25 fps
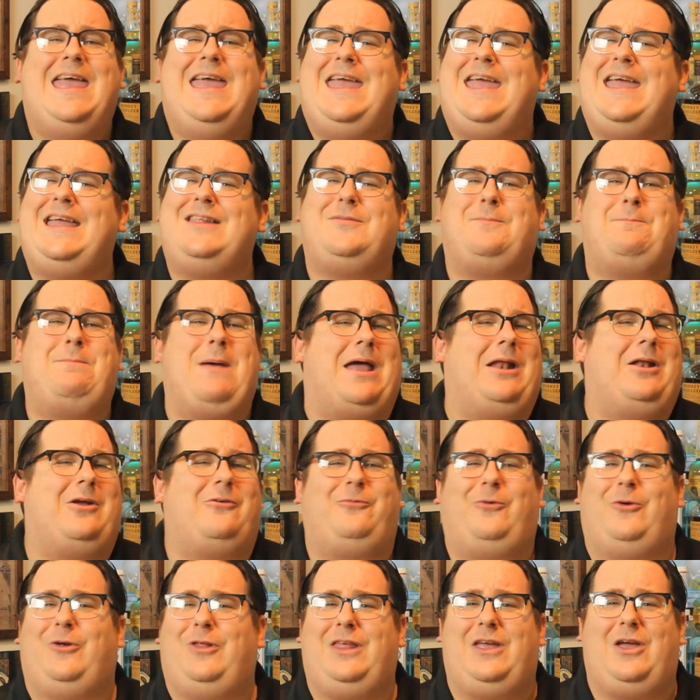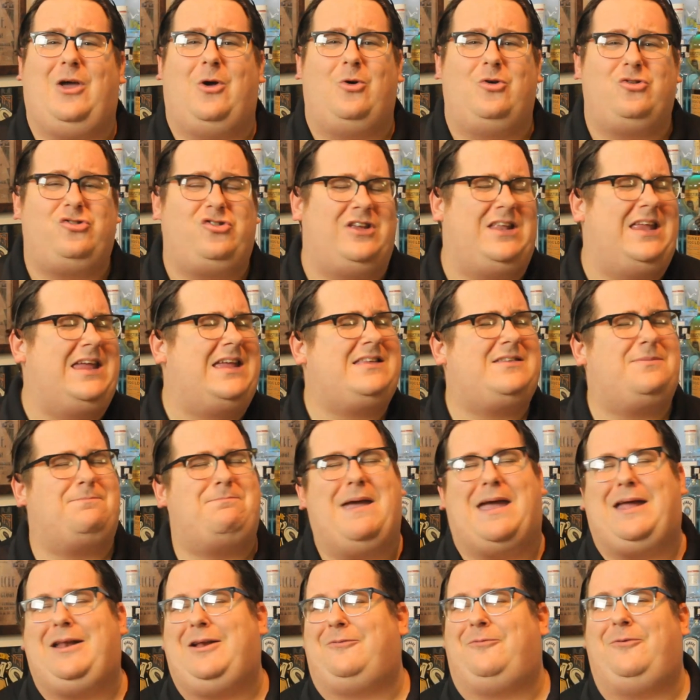It's better for the ocean. It's
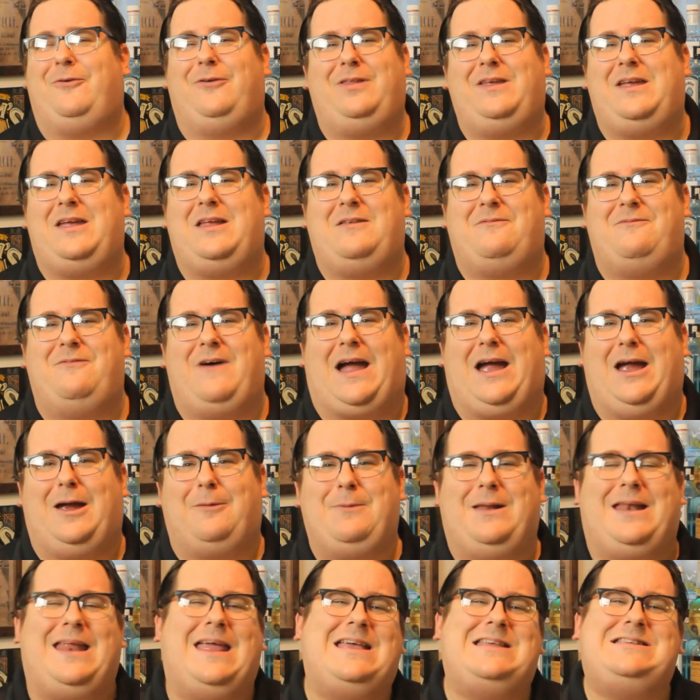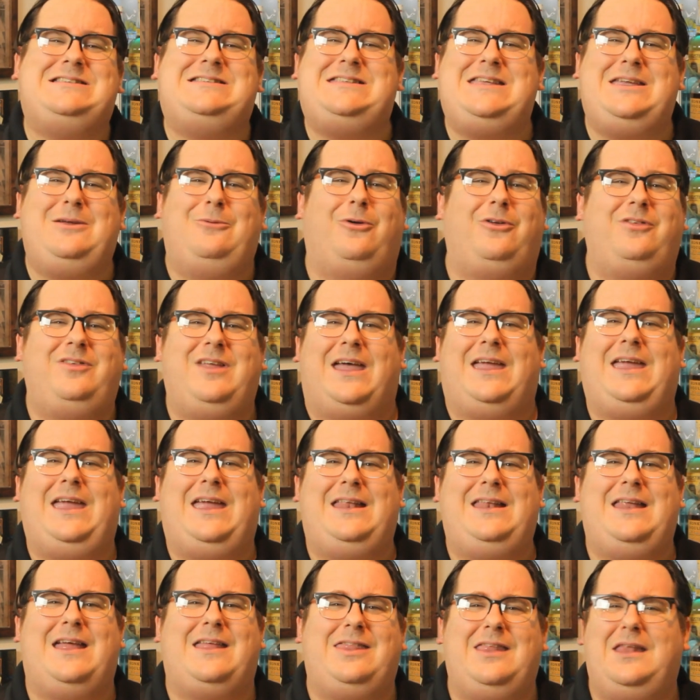better for the environment. Has SeaWorld taught
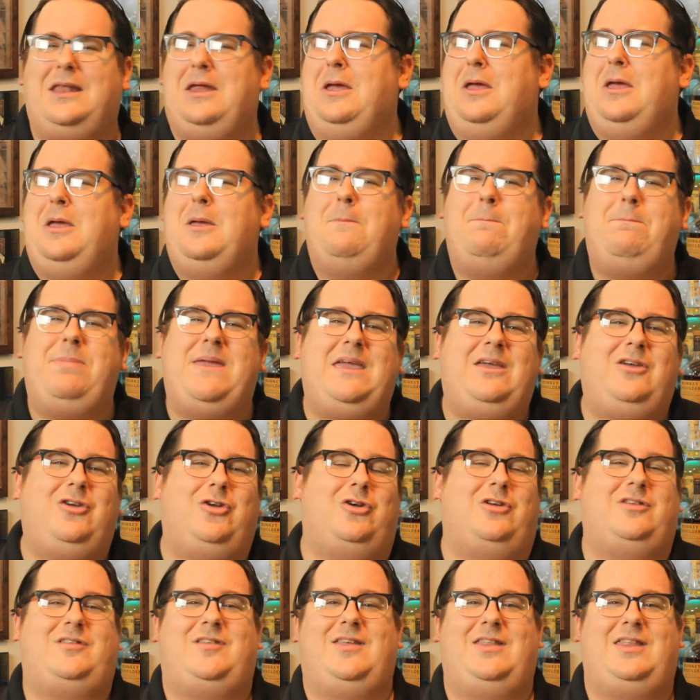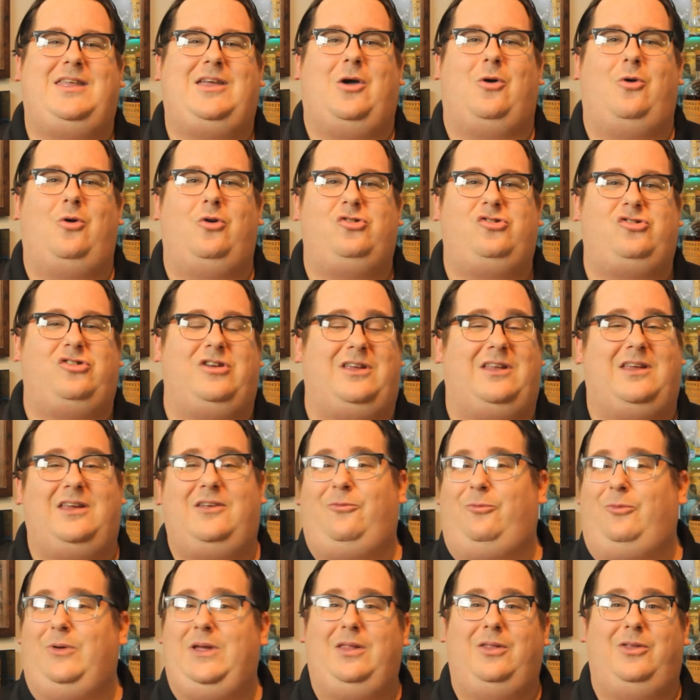you nothing? Be good to the ocean.
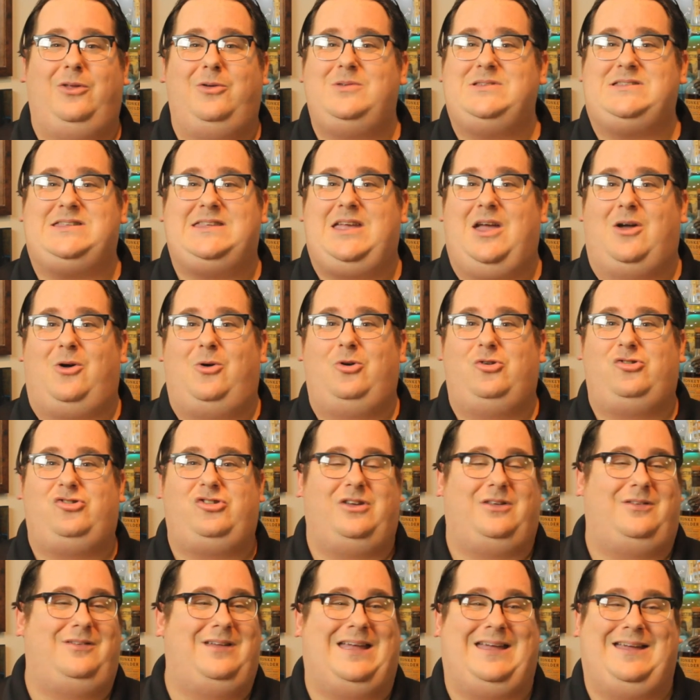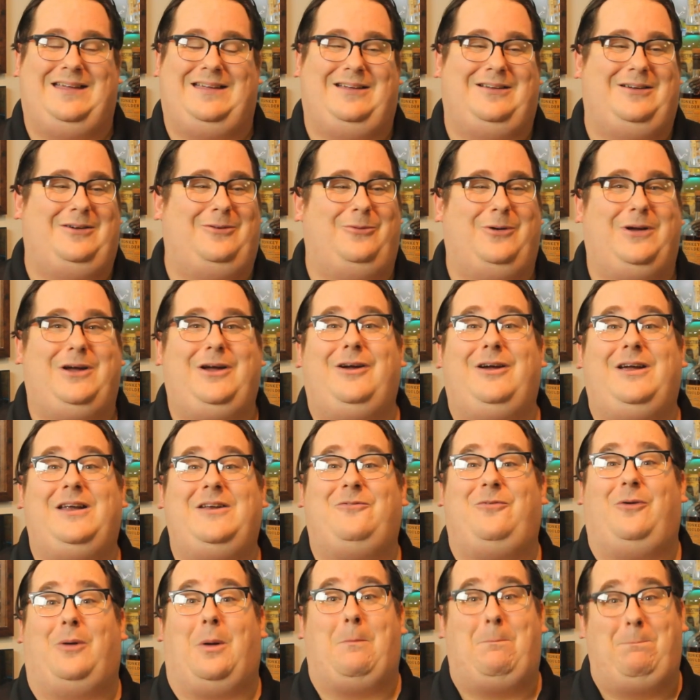If we lose the ocean, we're
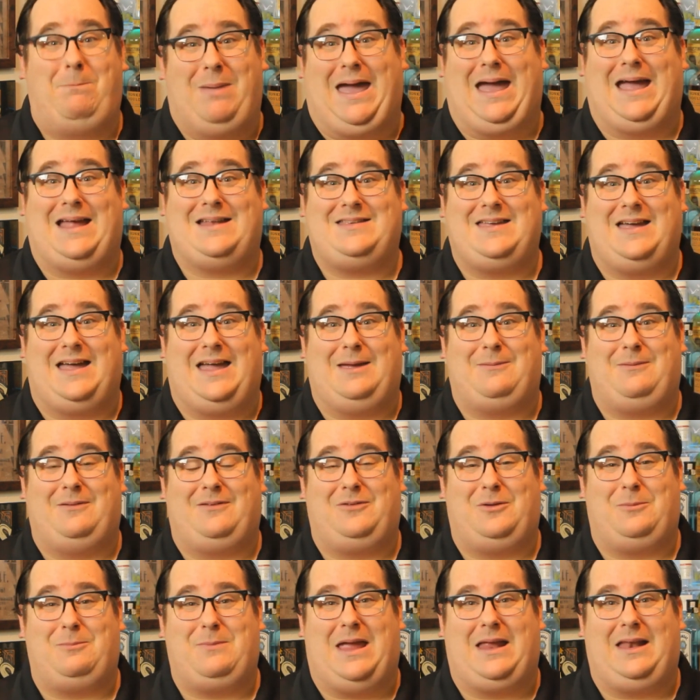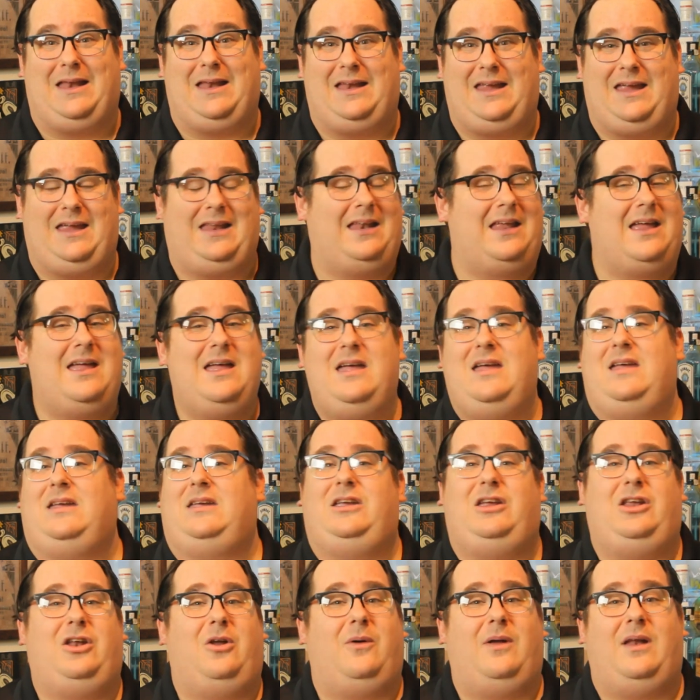in for a bad time in humanity. And
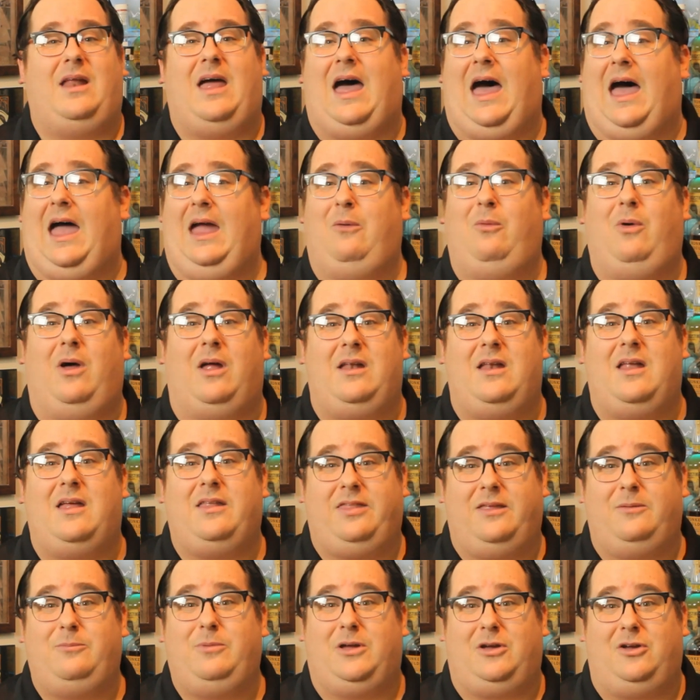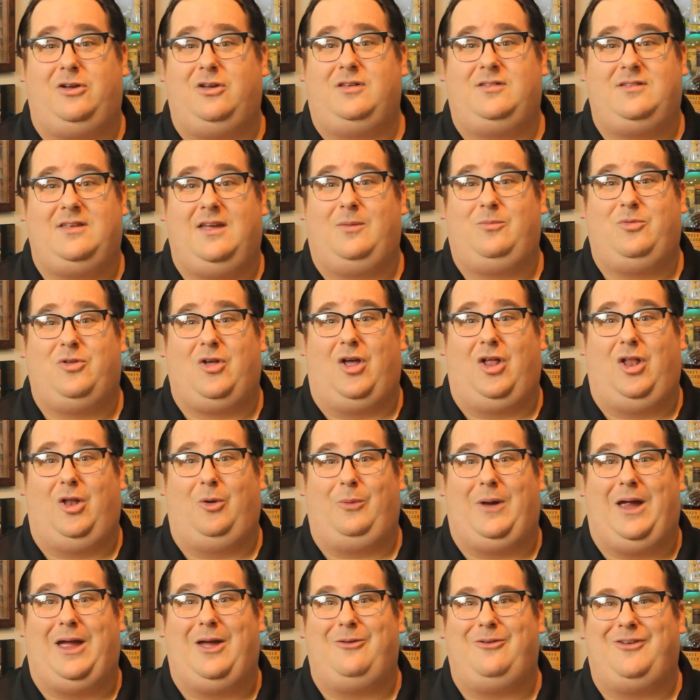you know what? I want nothing but good times
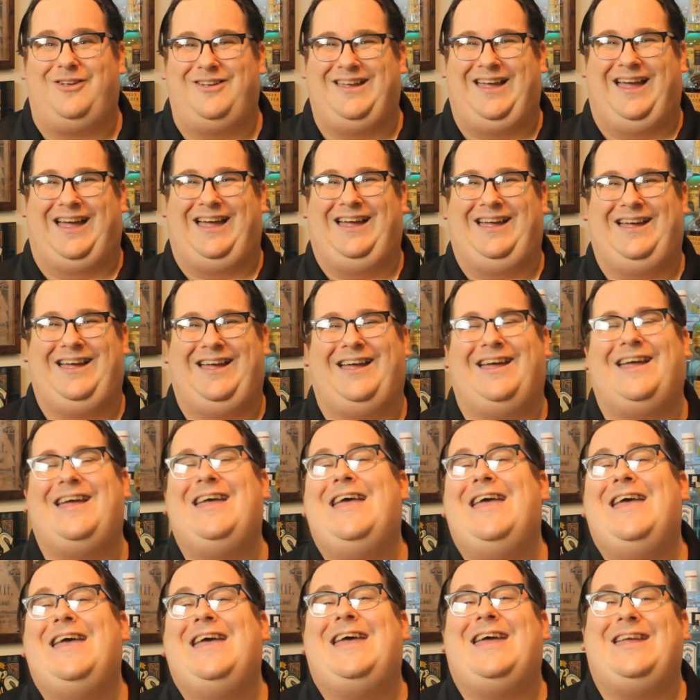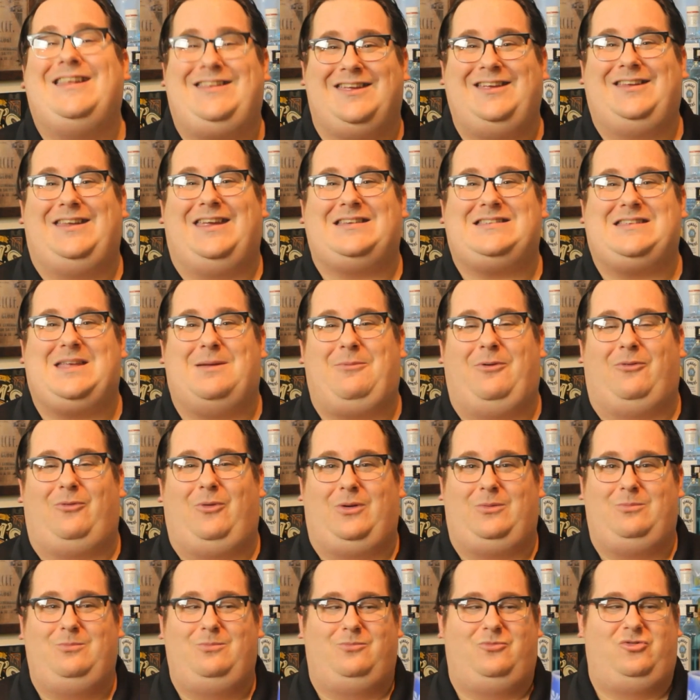all around. Until next time,
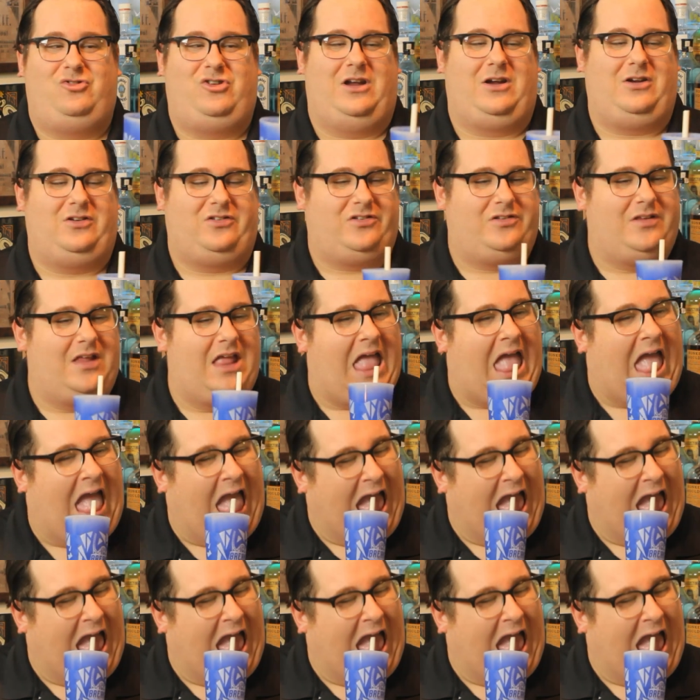everyone. Cheers.